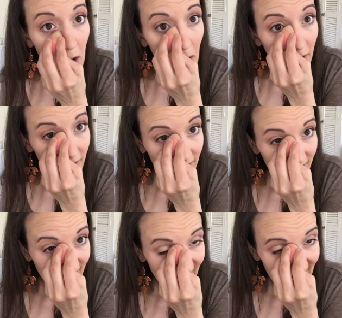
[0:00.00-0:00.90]
All
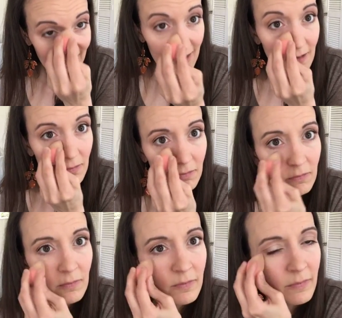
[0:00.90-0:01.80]
right.
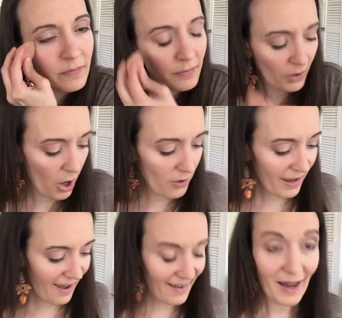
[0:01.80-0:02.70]

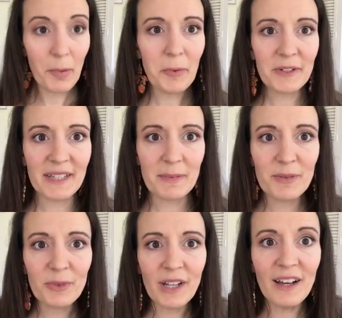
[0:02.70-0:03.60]
Okay, a couple more steps
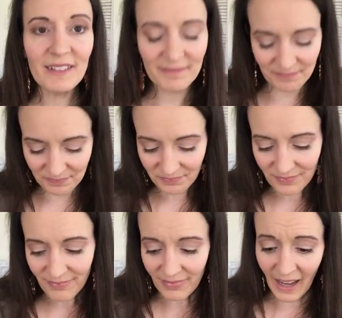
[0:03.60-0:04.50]
and we're done.
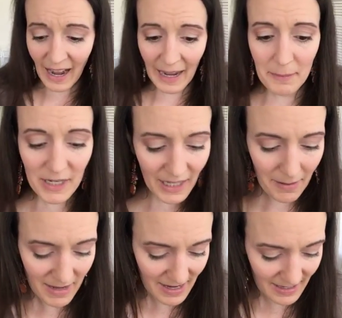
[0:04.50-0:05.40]
I'm going to
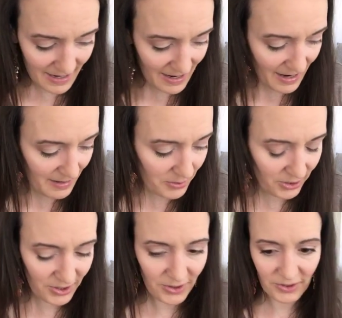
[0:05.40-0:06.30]
come in and I'm
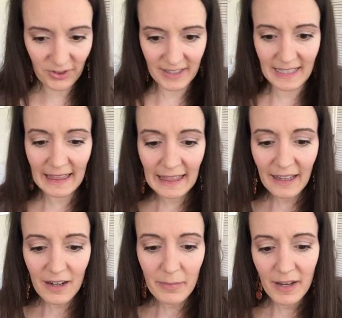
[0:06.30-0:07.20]
going to use just a
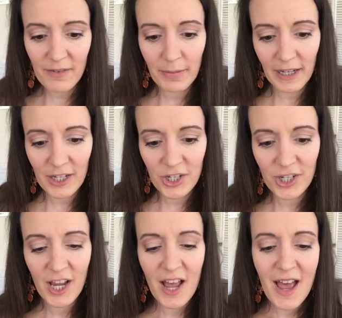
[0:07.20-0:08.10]
little bit of
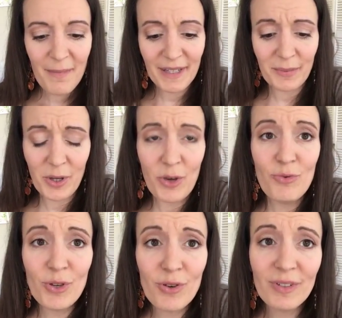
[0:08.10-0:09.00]
blush because when you
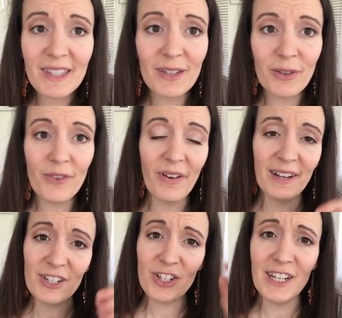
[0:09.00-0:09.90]
use the liquid
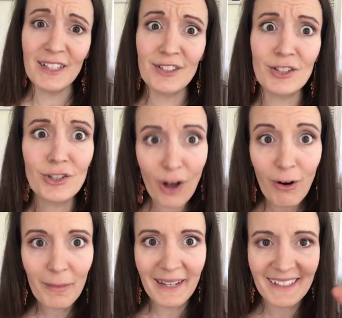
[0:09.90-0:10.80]
foundation, it's
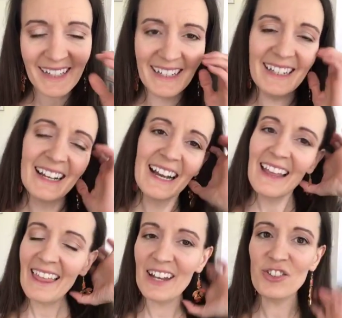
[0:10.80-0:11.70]
so amazing
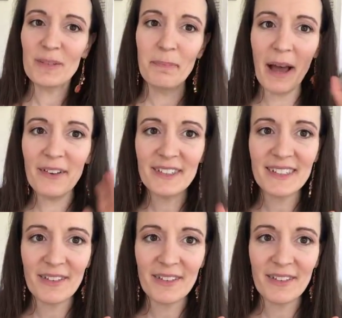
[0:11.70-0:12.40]
that it just balances